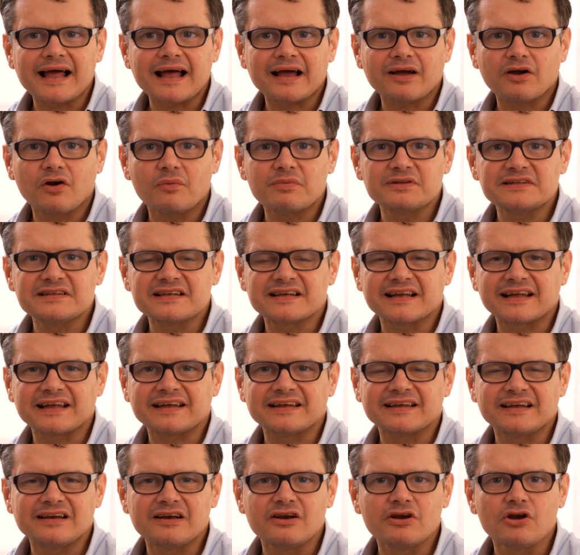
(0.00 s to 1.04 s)
In ancient
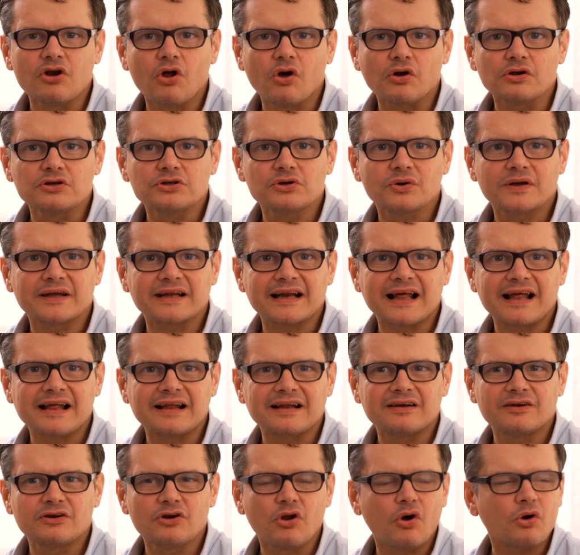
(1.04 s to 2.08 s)
times, olive oil
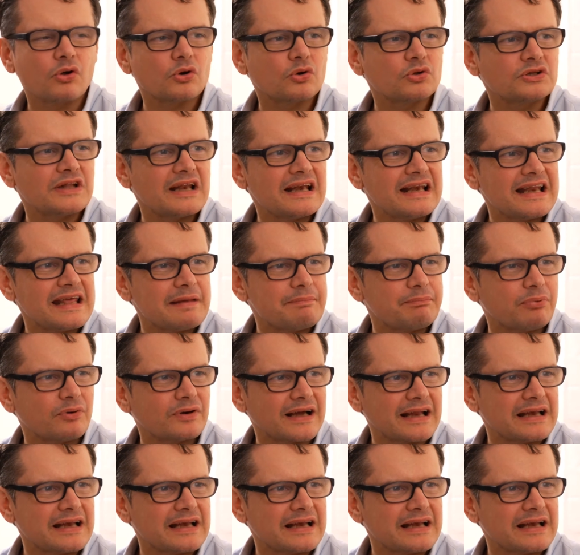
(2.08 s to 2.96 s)
was as precious as